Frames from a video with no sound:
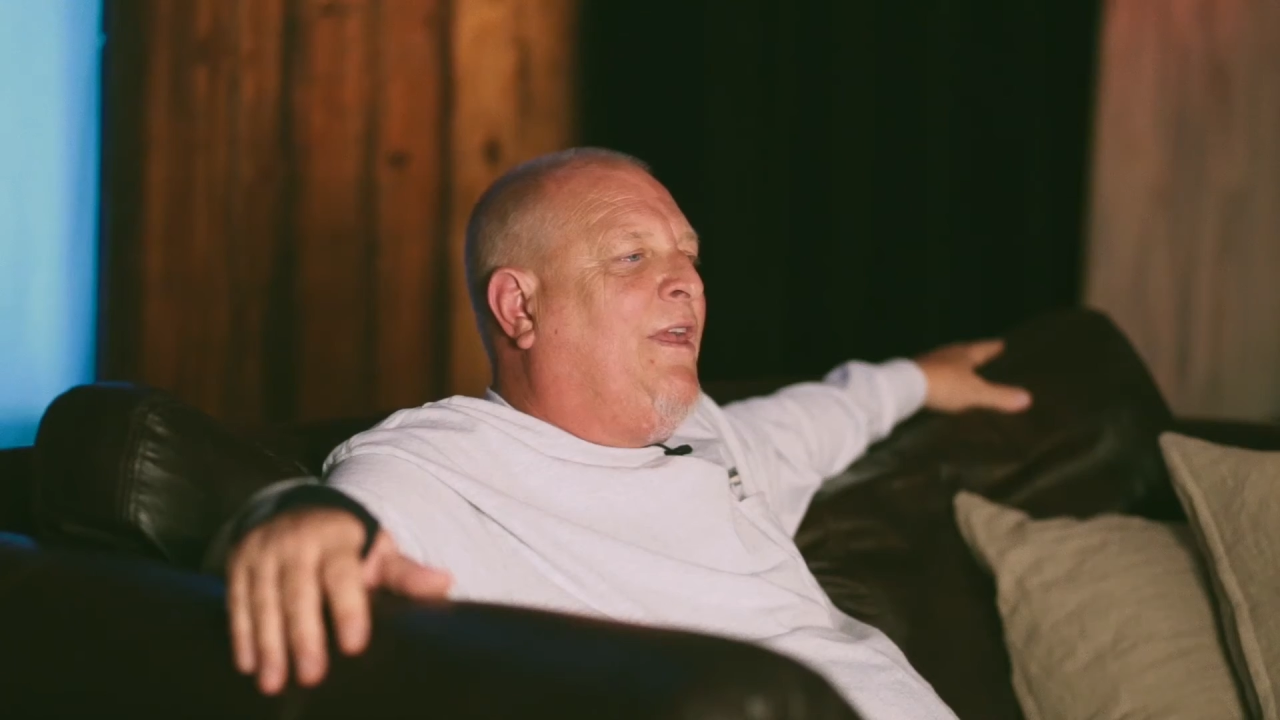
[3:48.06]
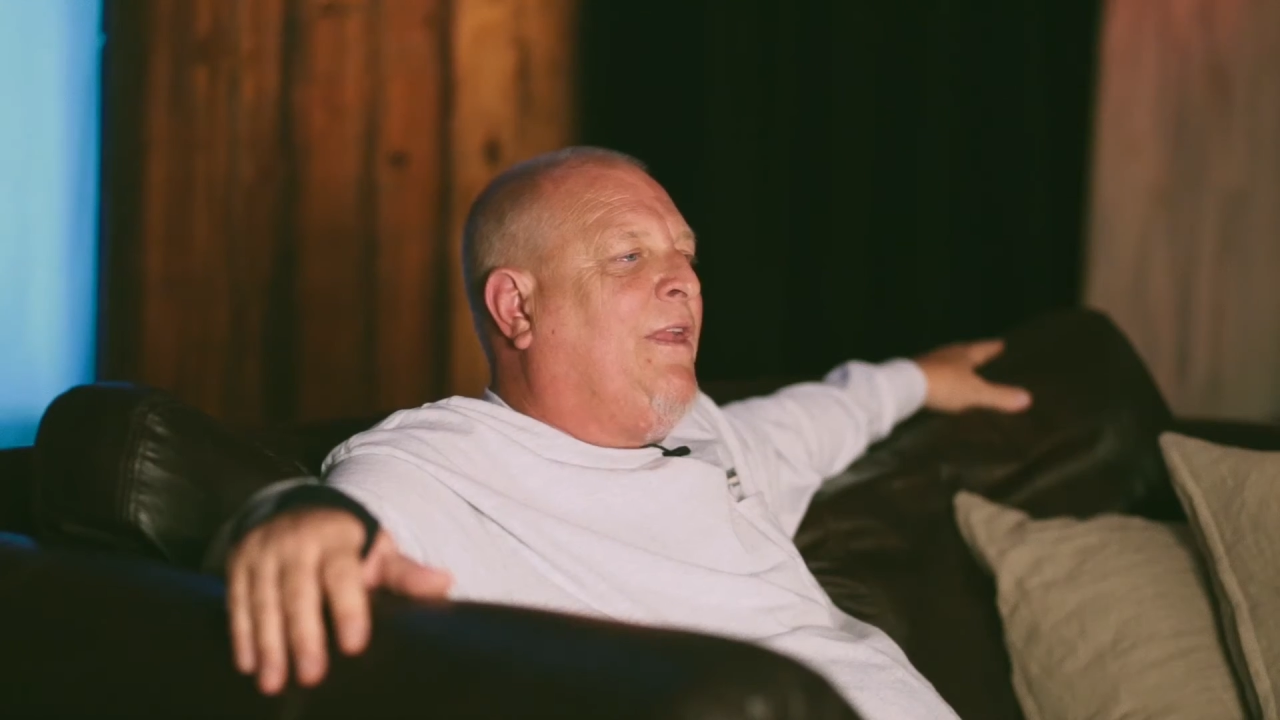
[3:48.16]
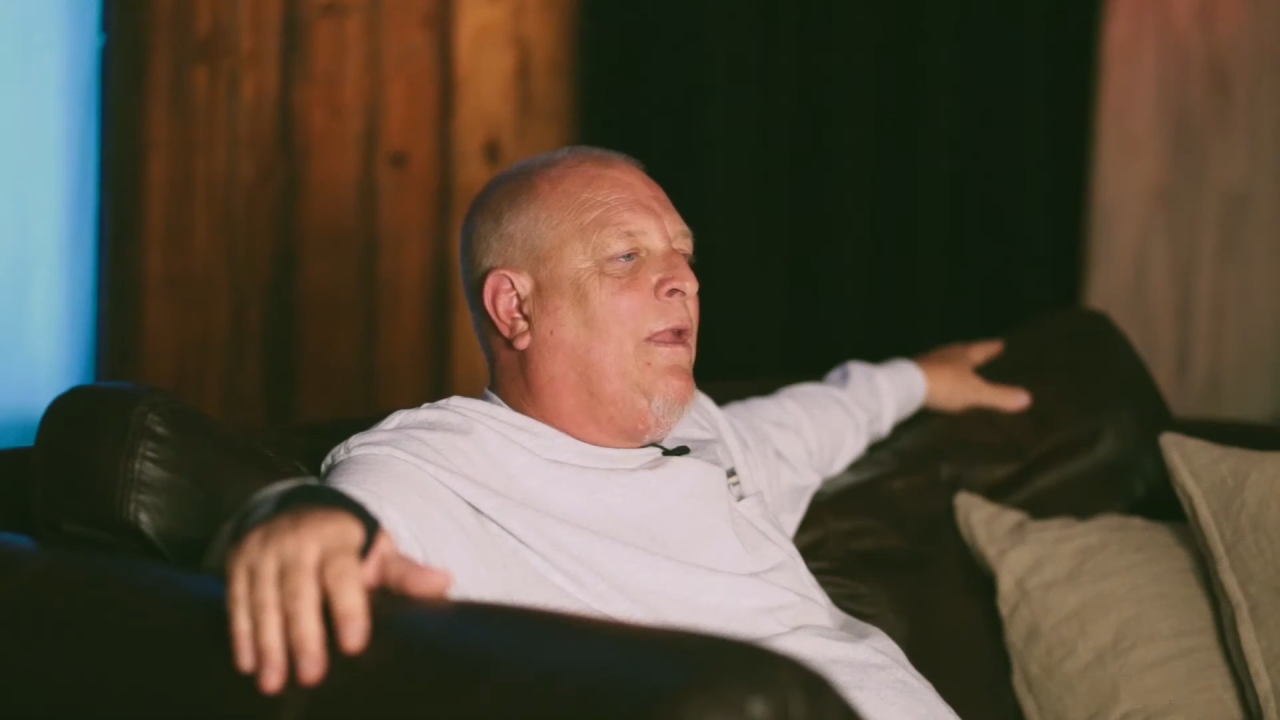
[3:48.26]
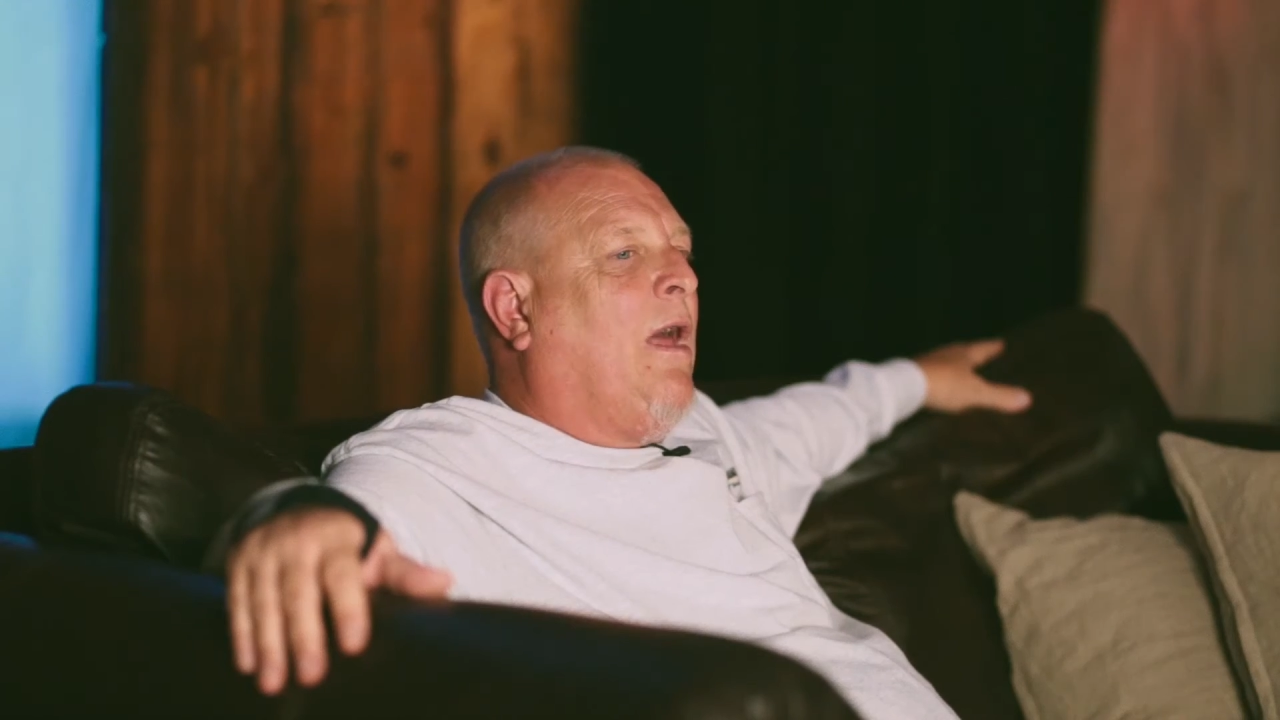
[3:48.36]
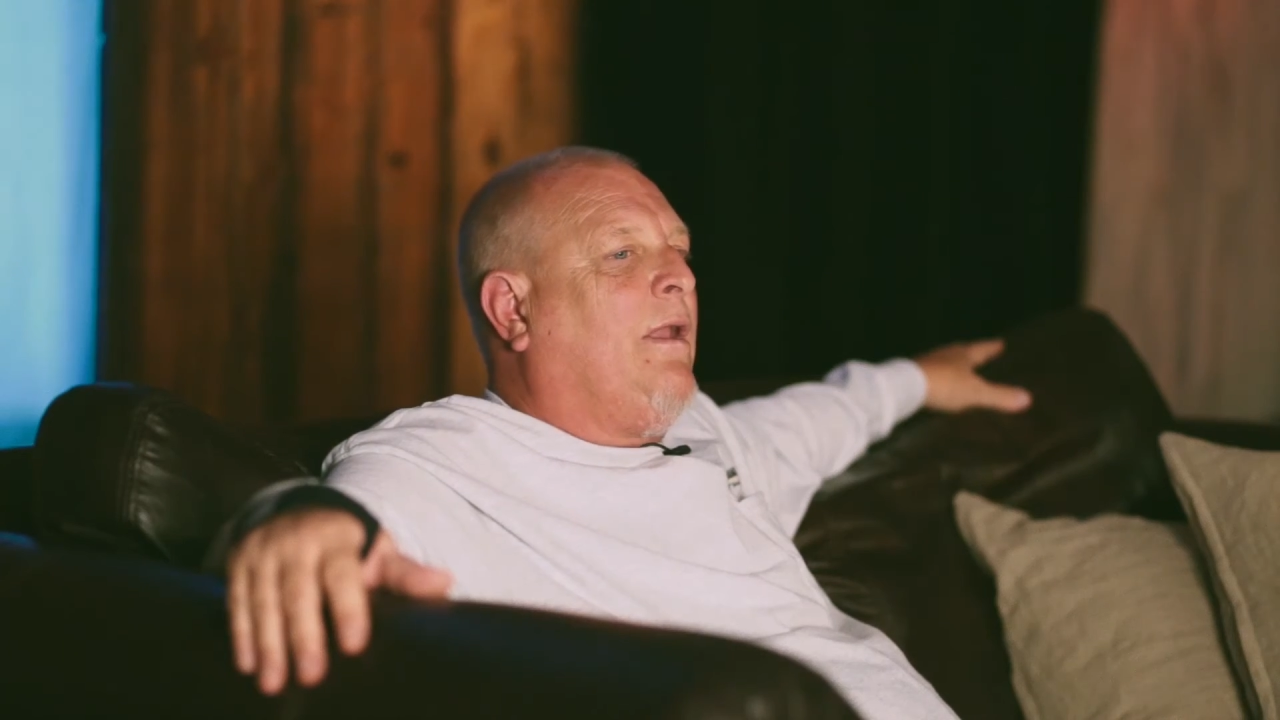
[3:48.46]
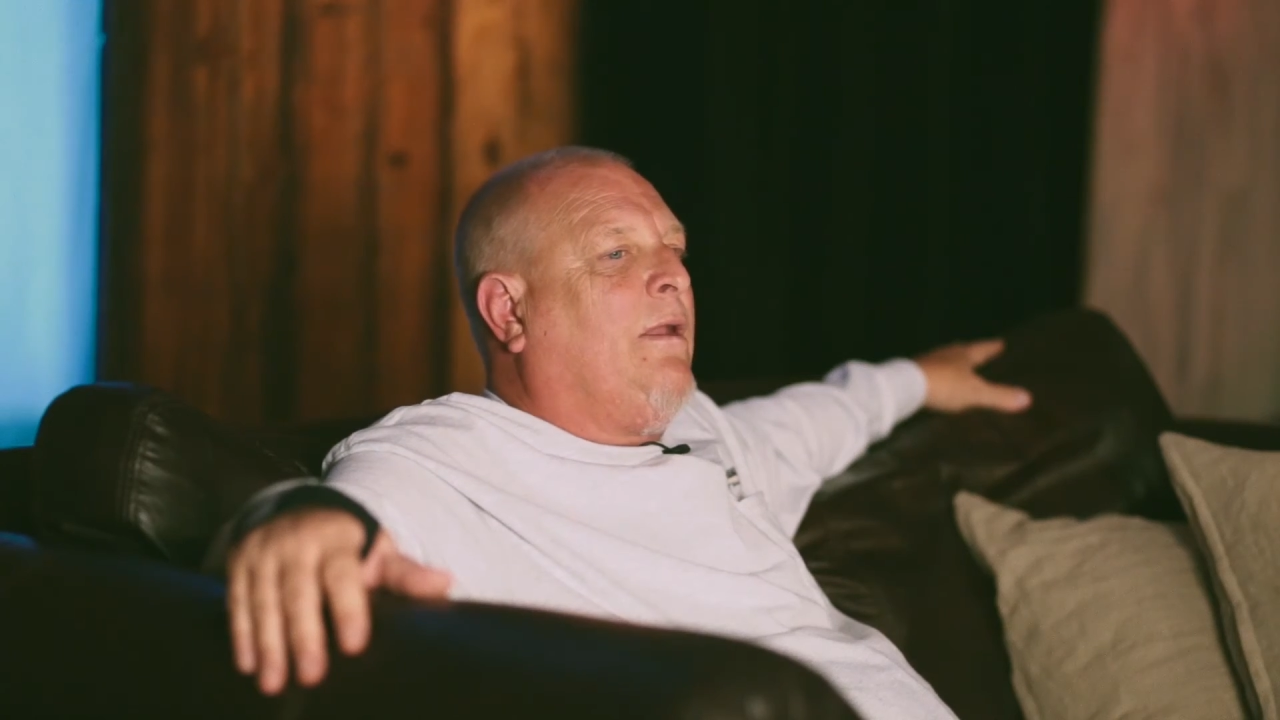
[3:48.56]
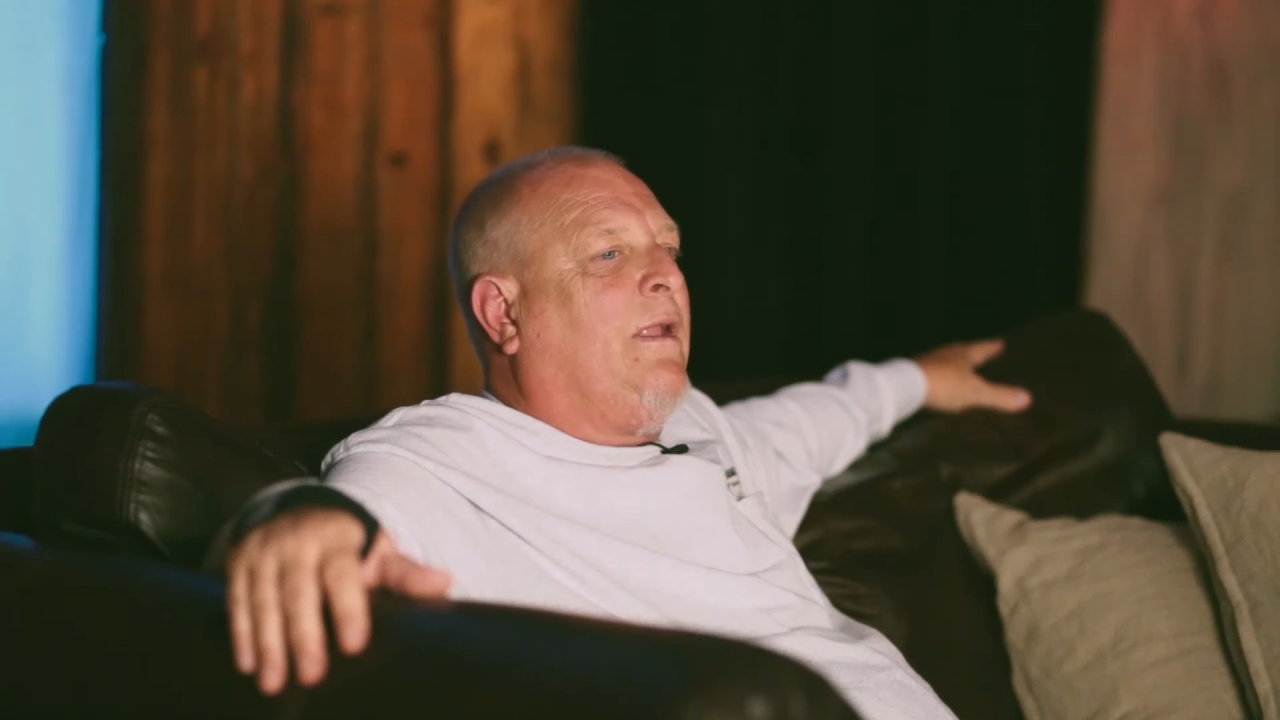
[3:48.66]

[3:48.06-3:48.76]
and not